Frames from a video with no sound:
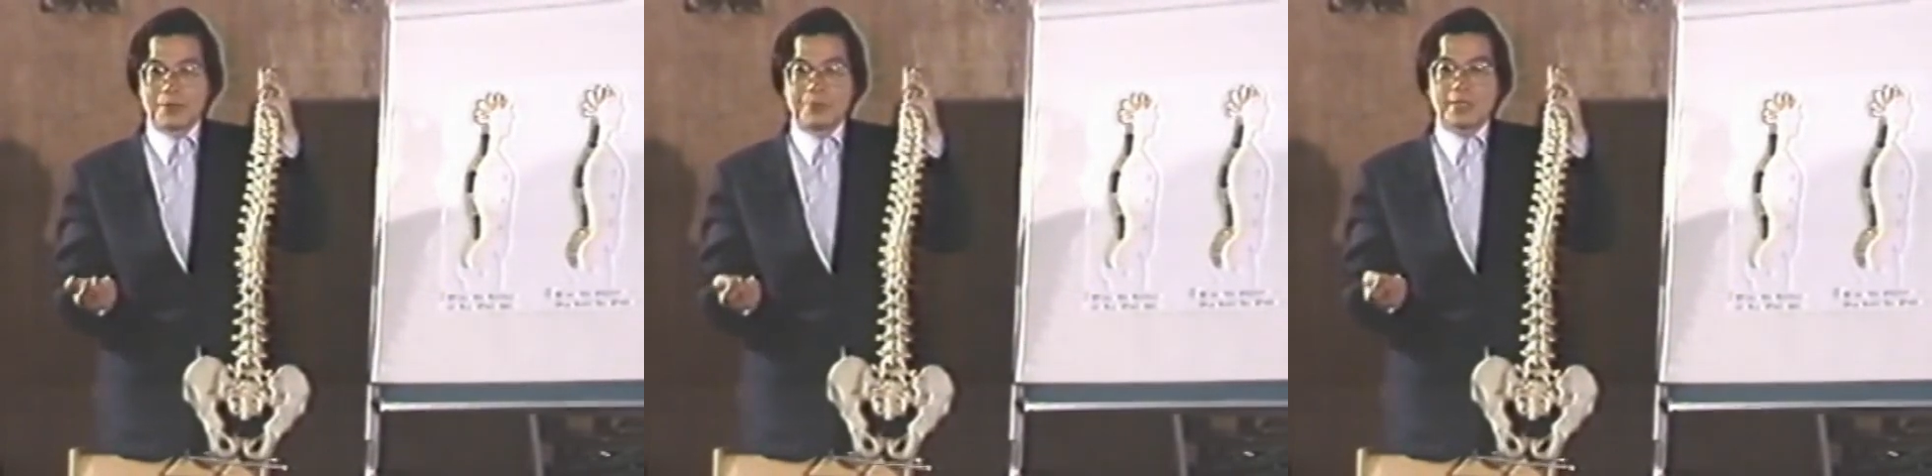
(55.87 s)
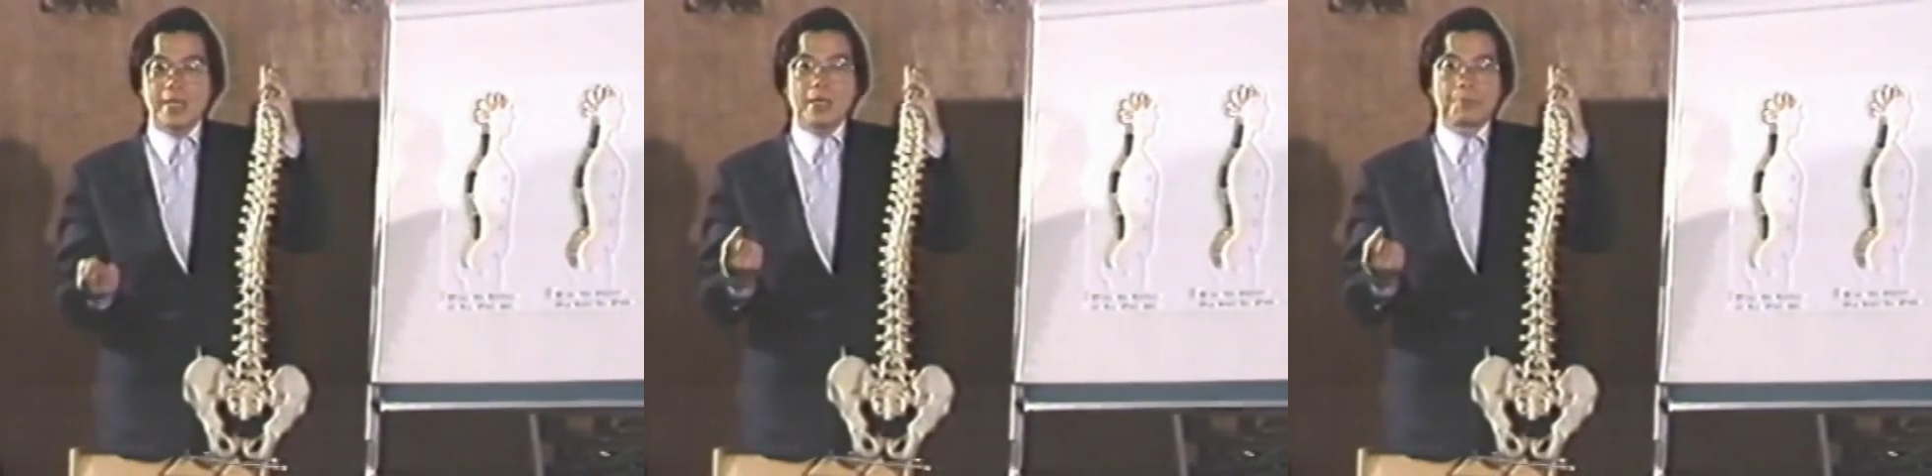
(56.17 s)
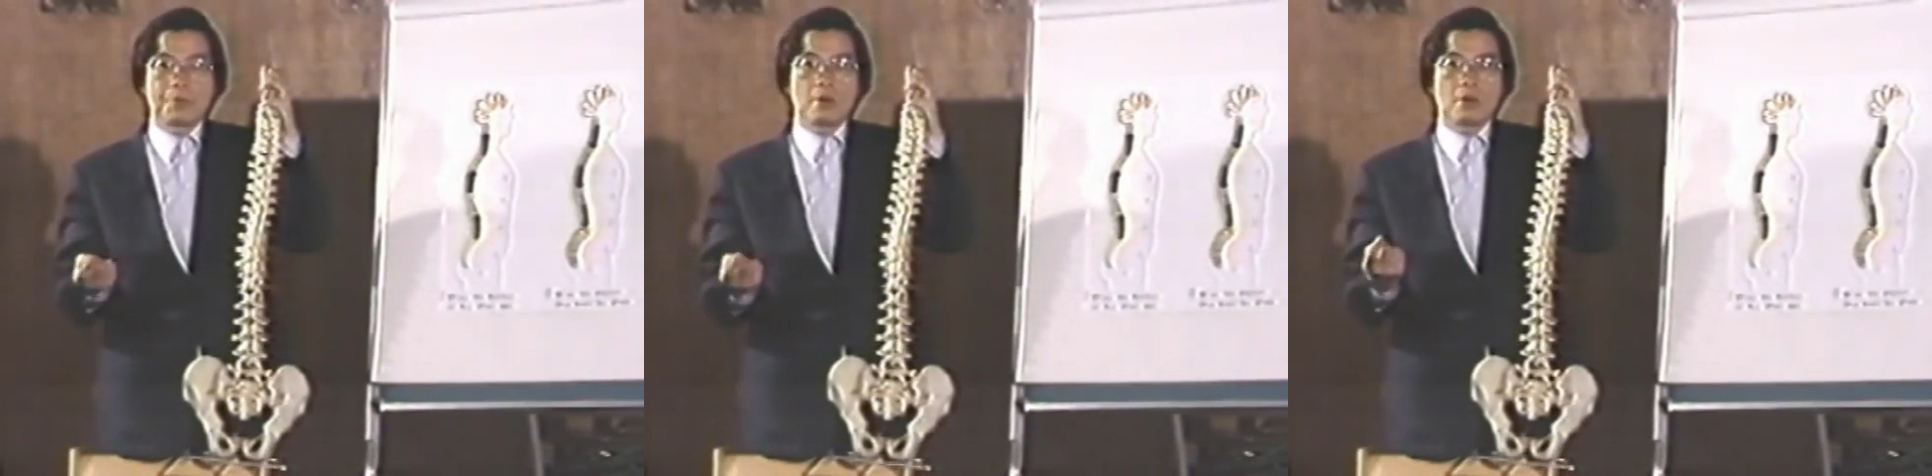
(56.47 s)
As we
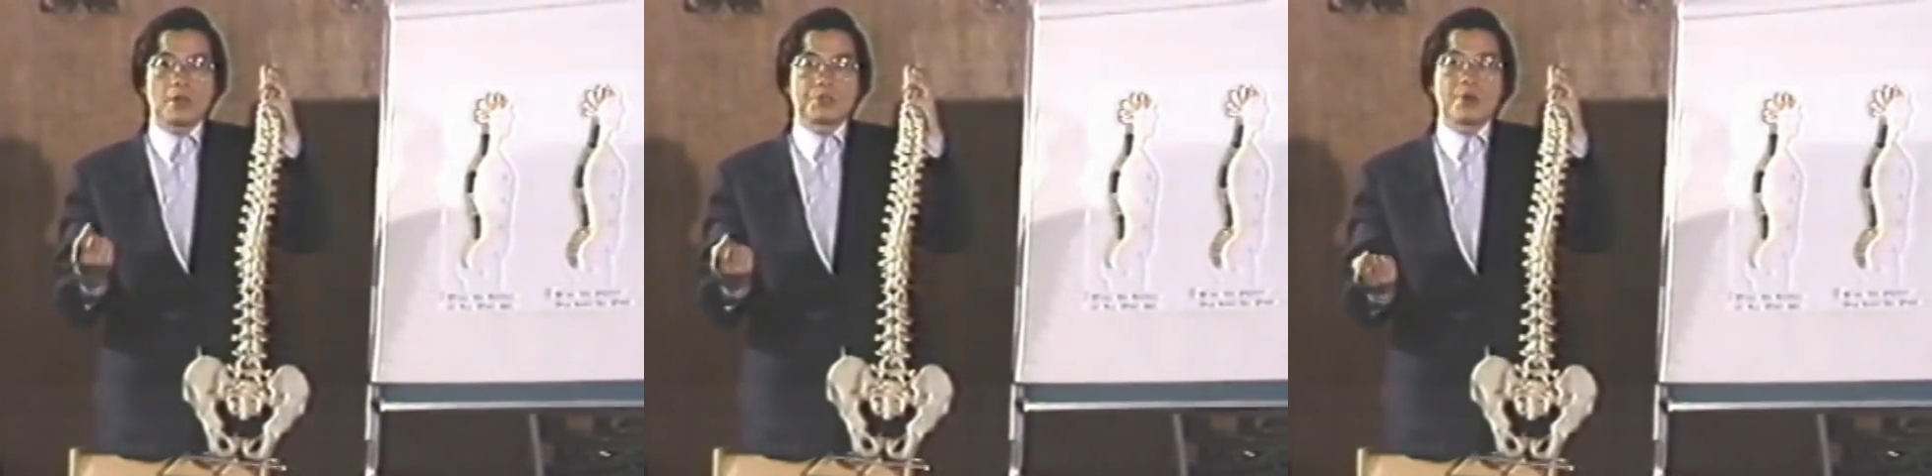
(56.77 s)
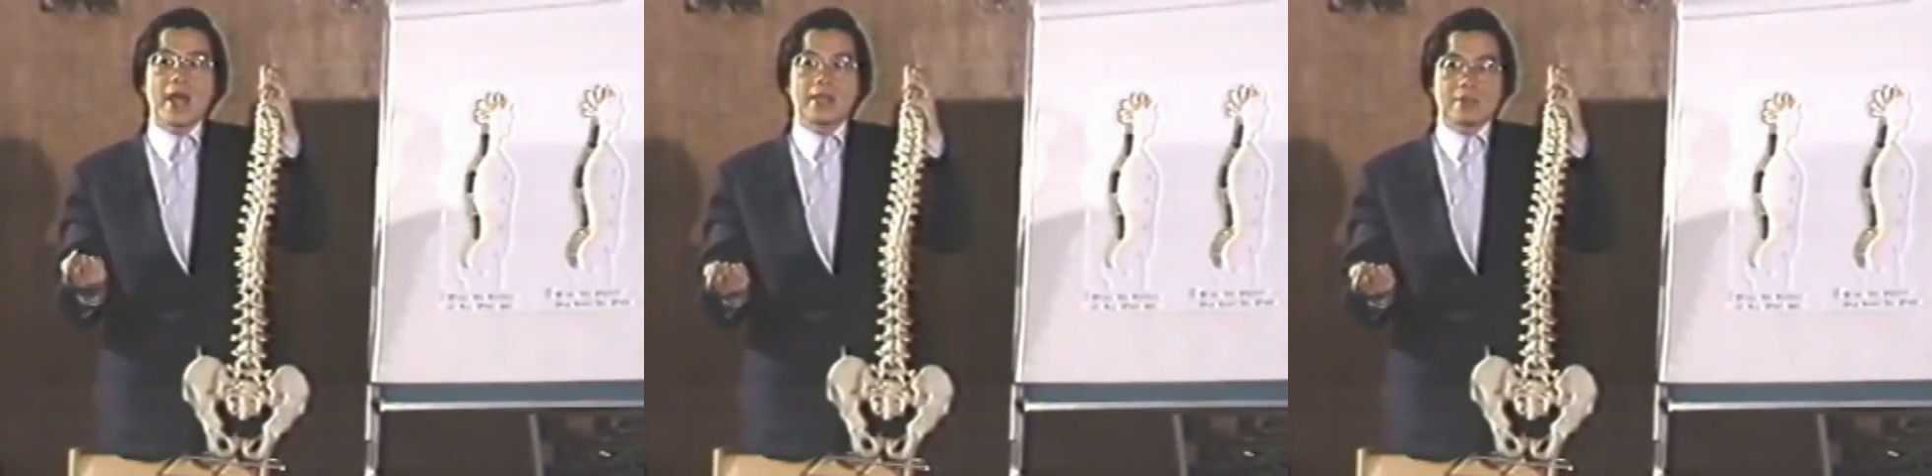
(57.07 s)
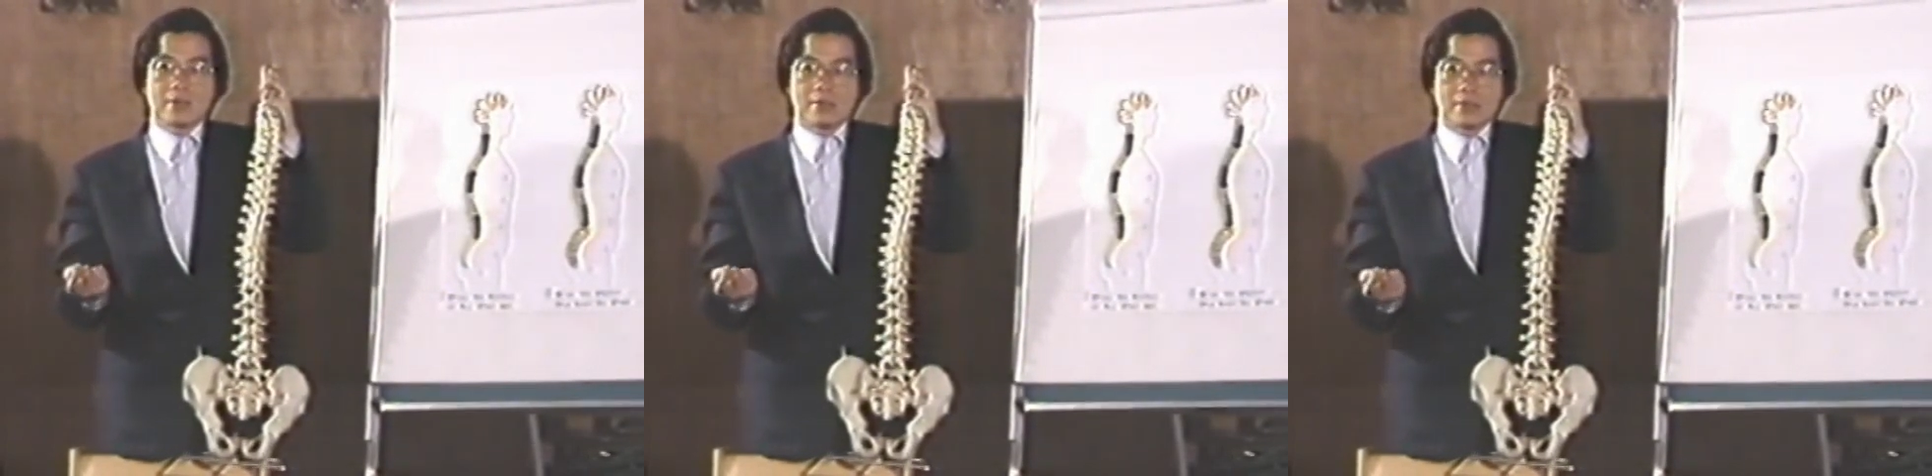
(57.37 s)
said, the pearl is your
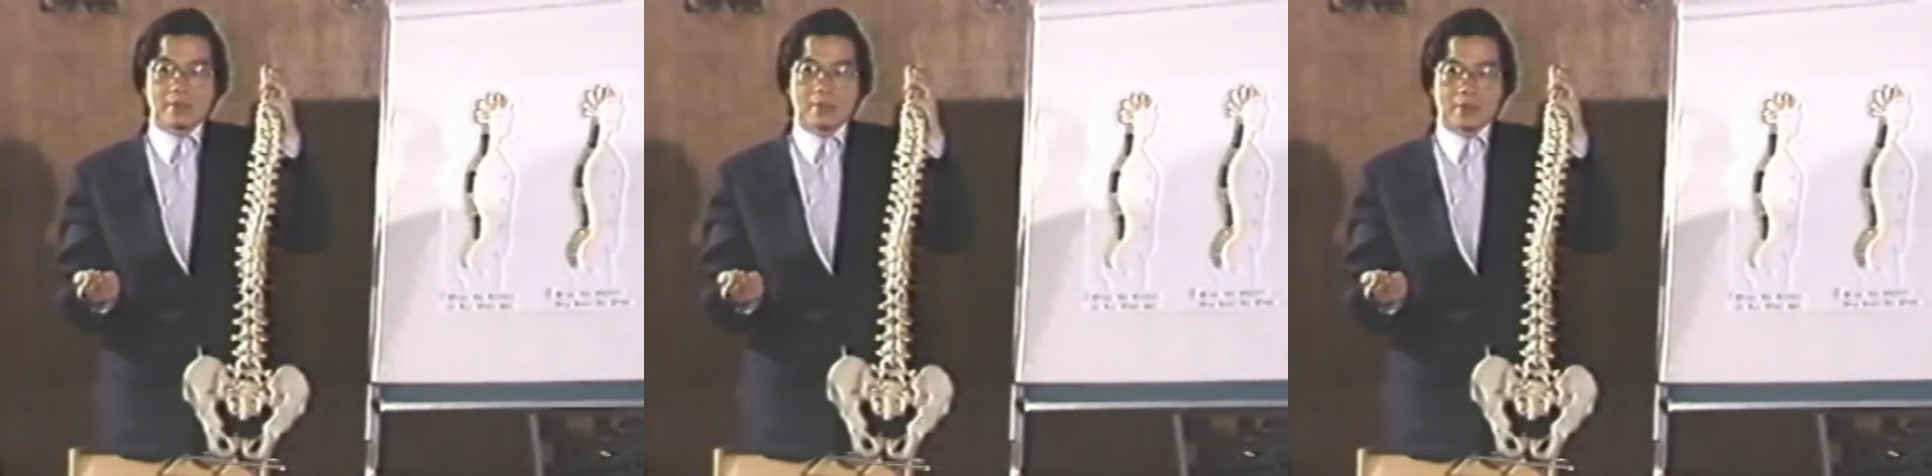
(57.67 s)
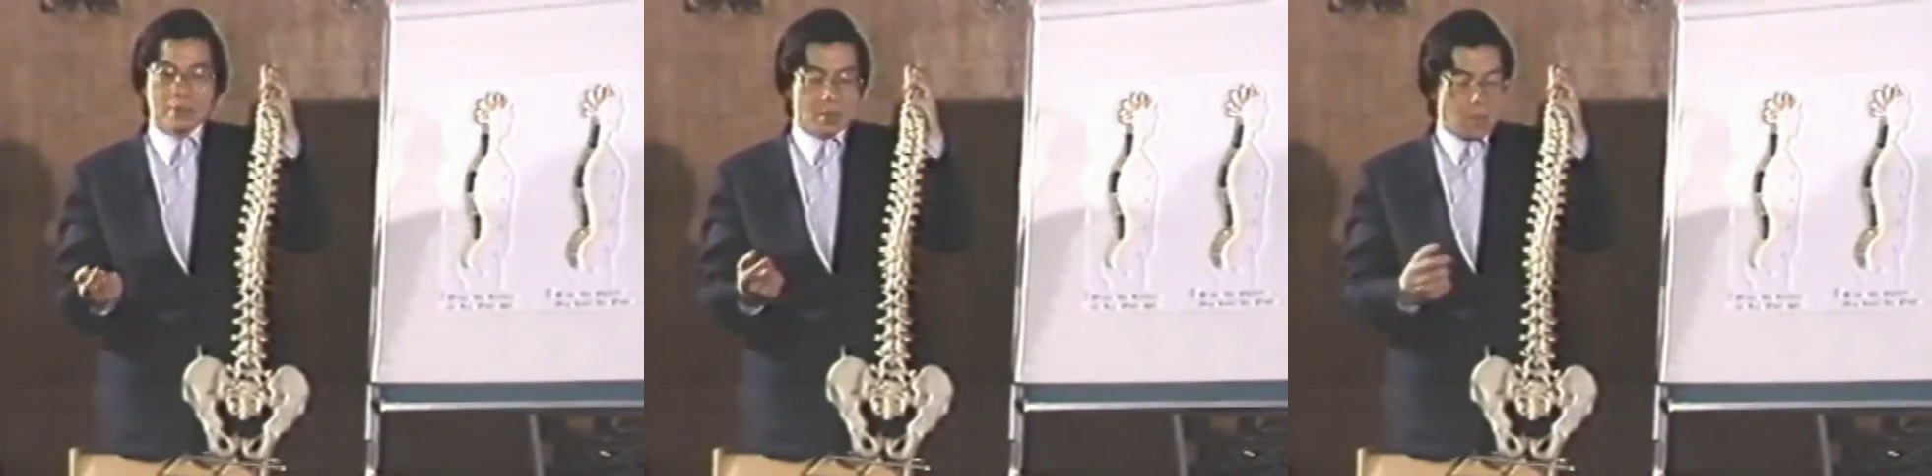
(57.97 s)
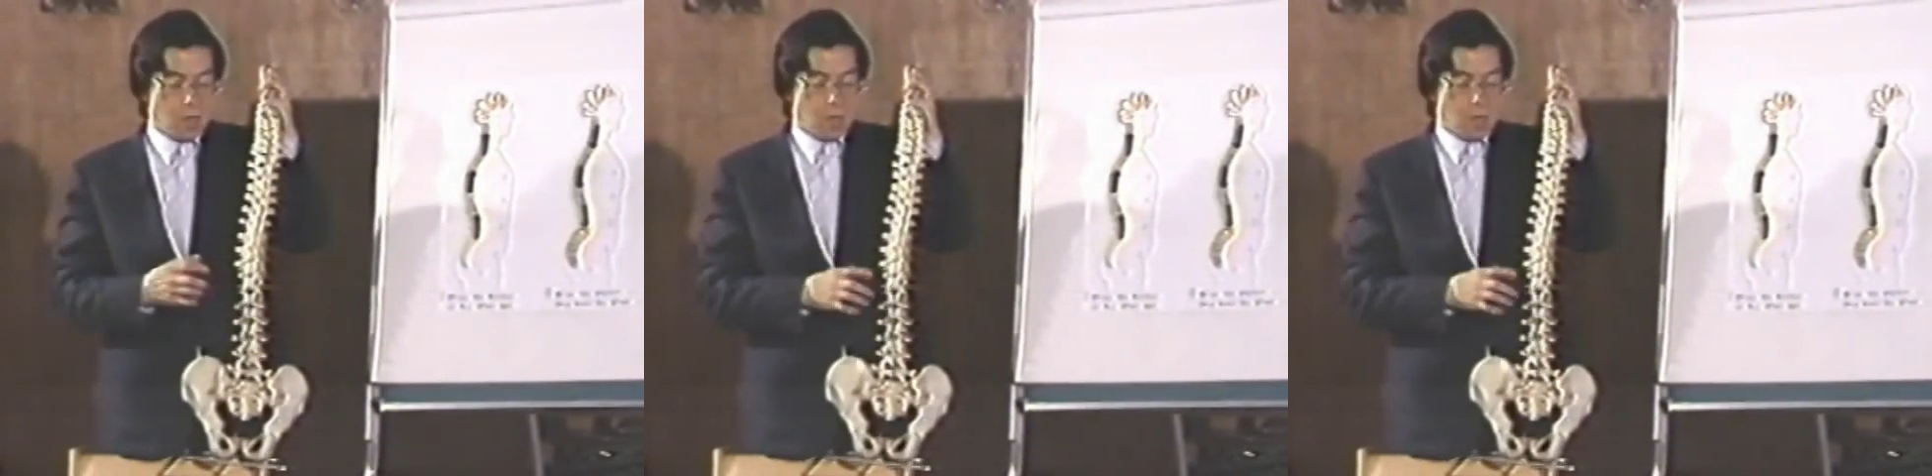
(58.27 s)
essence.